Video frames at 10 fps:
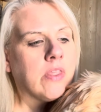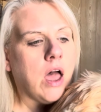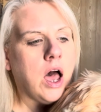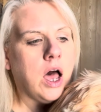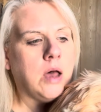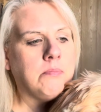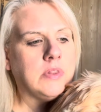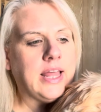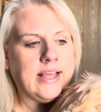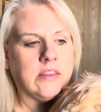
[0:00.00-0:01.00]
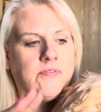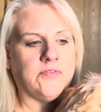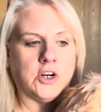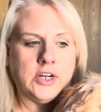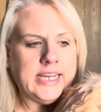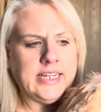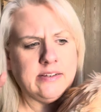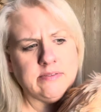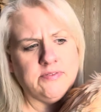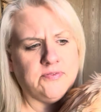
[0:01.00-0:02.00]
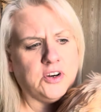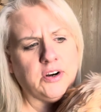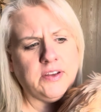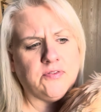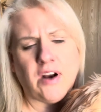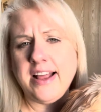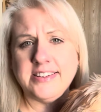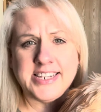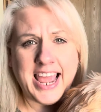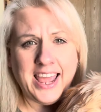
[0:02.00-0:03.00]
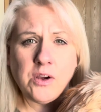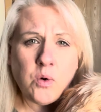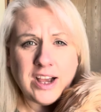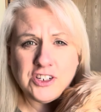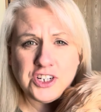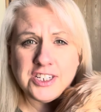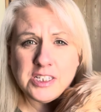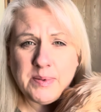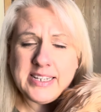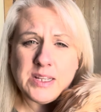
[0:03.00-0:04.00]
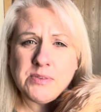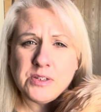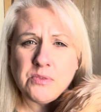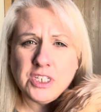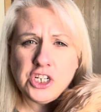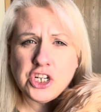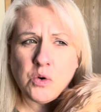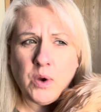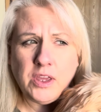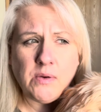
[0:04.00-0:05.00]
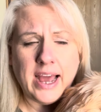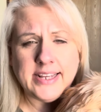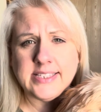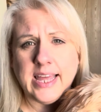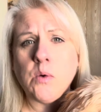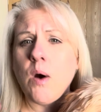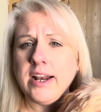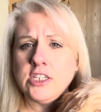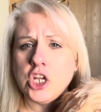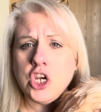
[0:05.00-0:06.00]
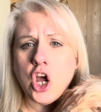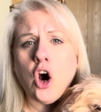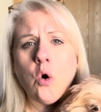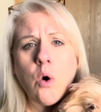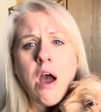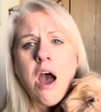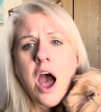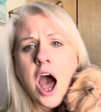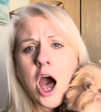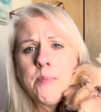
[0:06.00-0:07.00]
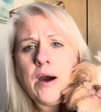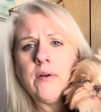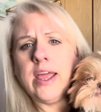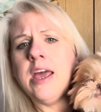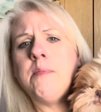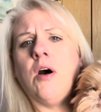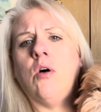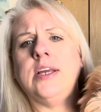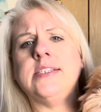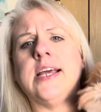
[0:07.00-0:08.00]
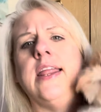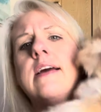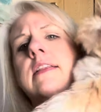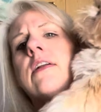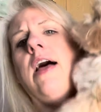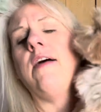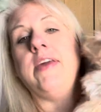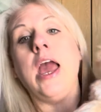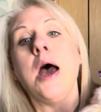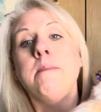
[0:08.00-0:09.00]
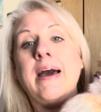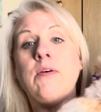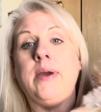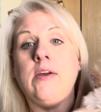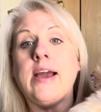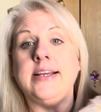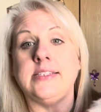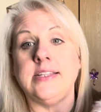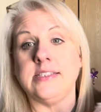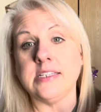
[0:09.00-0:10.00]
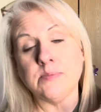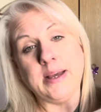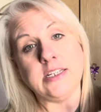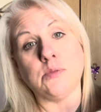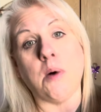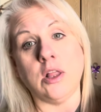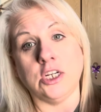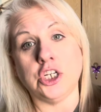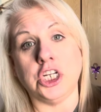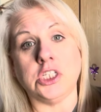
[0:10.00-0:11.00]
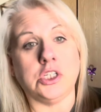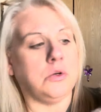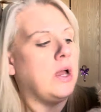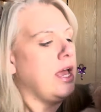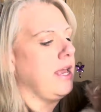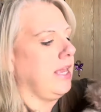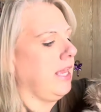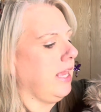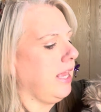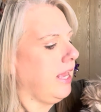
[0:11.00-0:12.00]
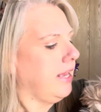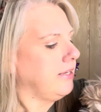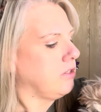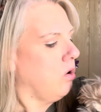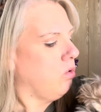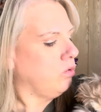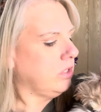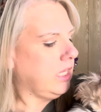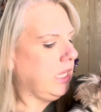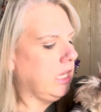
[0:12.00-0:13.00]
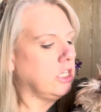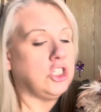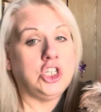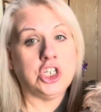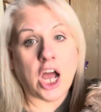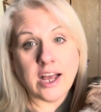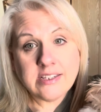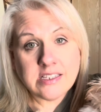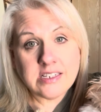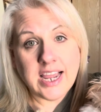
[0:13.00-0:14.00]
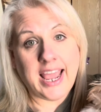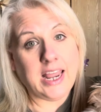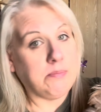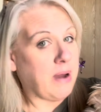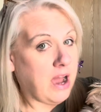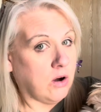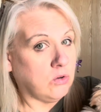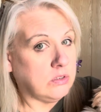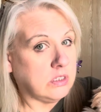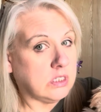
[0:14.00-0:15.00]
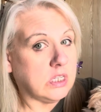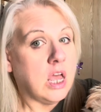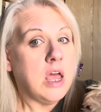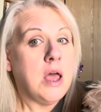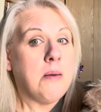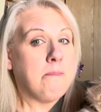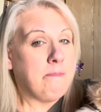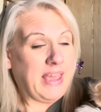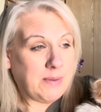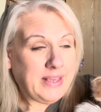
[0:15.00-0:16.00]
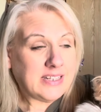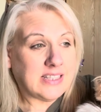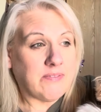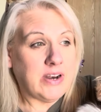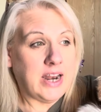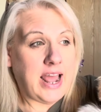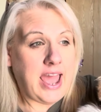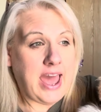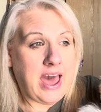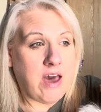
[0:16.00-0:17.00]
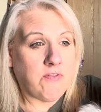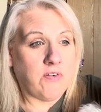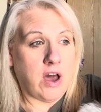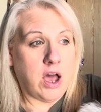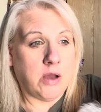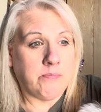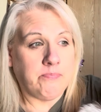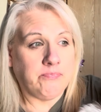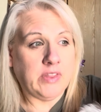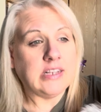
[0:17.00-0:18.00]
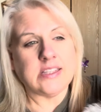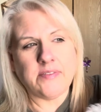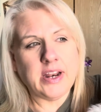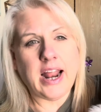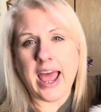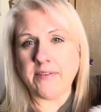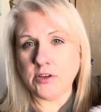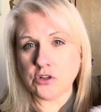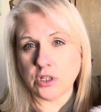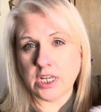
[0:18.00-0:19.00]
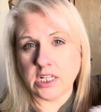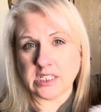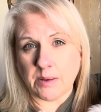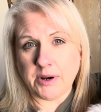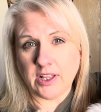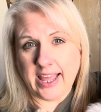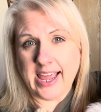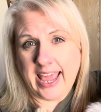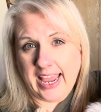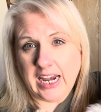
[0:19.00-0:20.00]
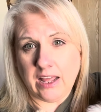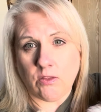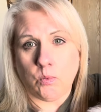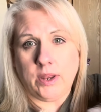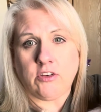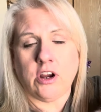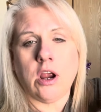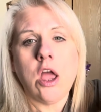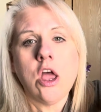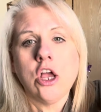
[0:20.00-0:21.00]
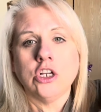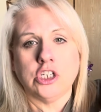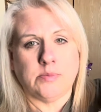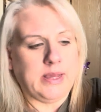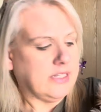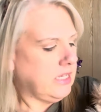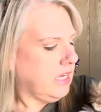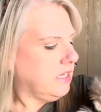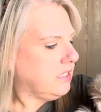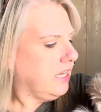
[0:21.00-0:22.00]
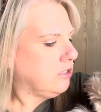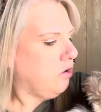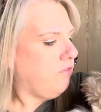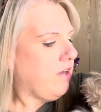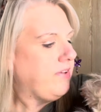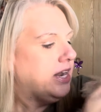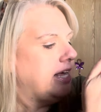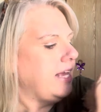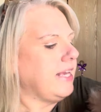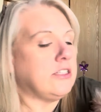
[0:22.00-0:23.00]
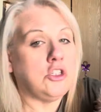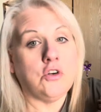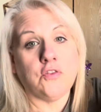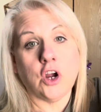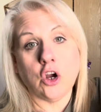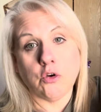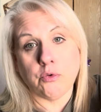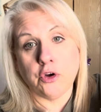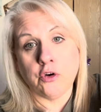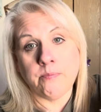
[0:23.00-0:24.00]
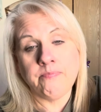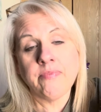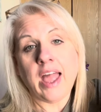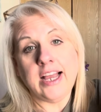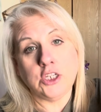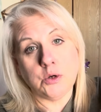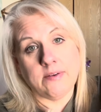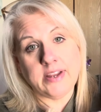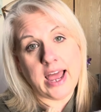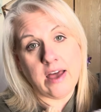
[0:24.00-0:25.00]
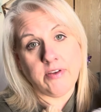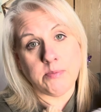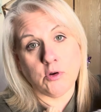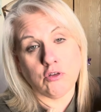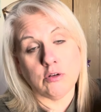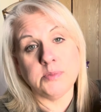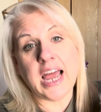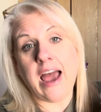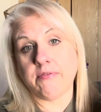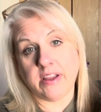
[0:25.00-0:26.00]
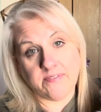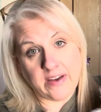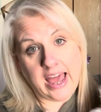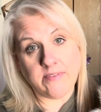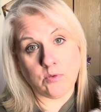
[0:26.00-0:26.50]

um, like the furry, furry friend tag questions because I wasn't really sure what you guys like wanted to know about him. Oh, he's getting a little heavy. By the way, you guys, this is my smallest Shih Tzu. He is only just eight pounds, maybe seven and a half. Um, seven and a half usually in the summer, like eight in the winter, just because he is like so fluffy. And he is due for a groom. I do have to have him groomed every five